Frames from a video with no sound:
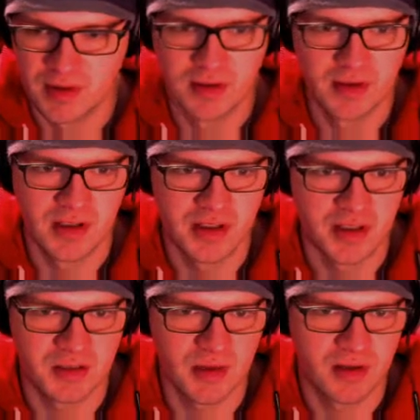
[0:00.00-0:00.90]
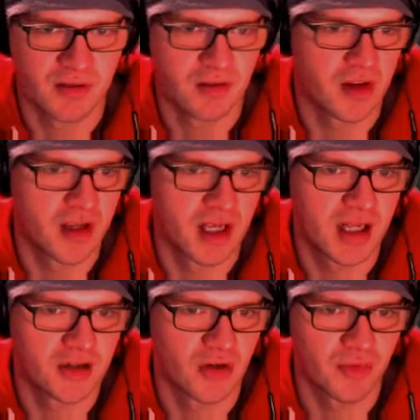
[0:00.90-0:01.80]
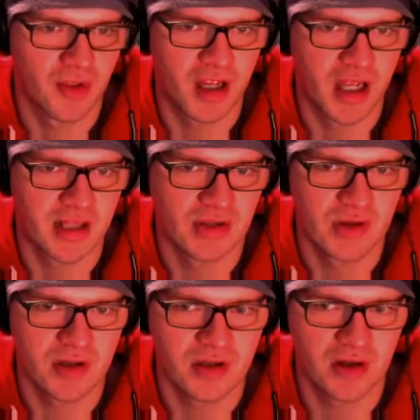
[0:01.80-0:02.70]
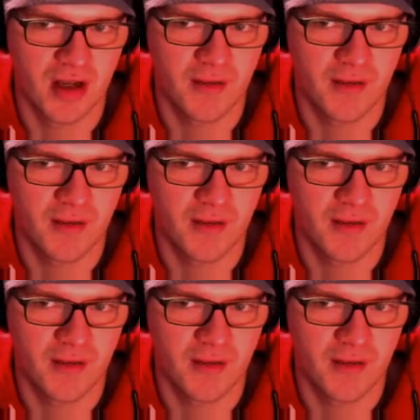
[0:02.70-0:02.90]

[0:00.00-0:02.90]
It's just my top 30 hands on each side.